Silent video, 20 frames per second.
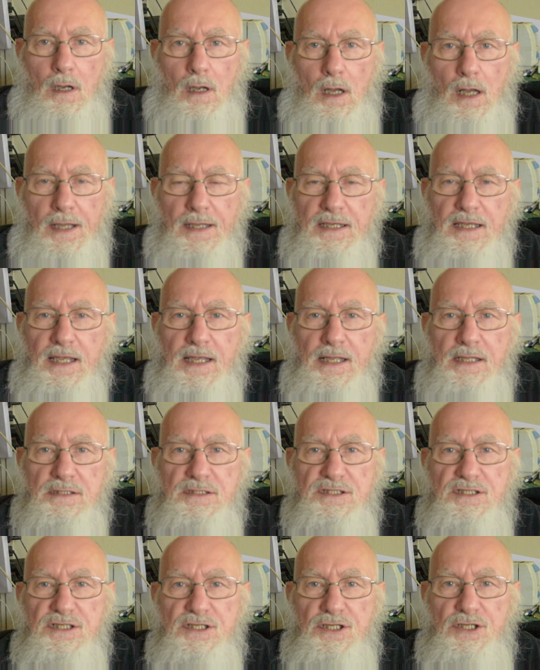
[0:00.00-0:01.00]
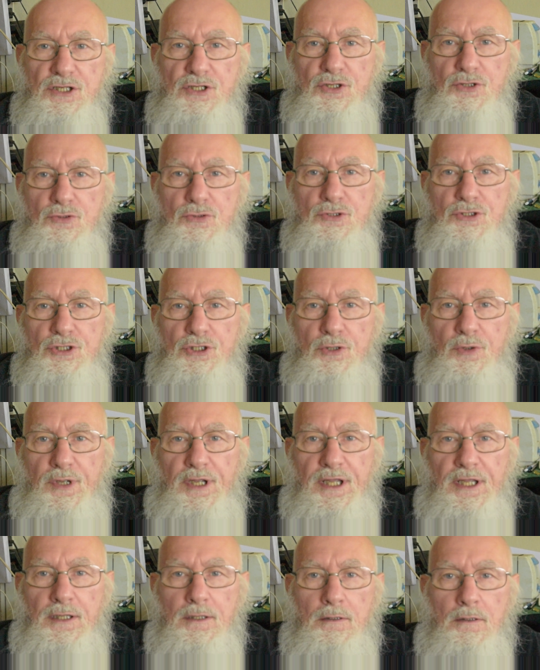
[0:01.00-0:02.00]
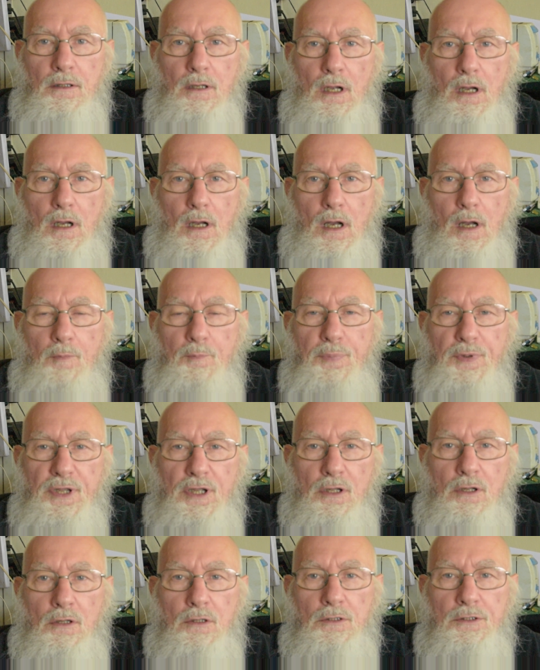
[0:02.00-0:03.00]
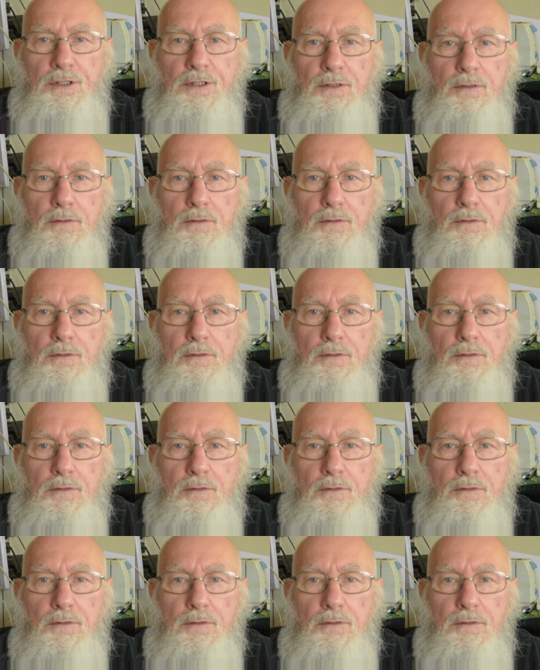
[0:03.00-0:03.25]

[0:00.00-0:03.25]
I can't see you doing a build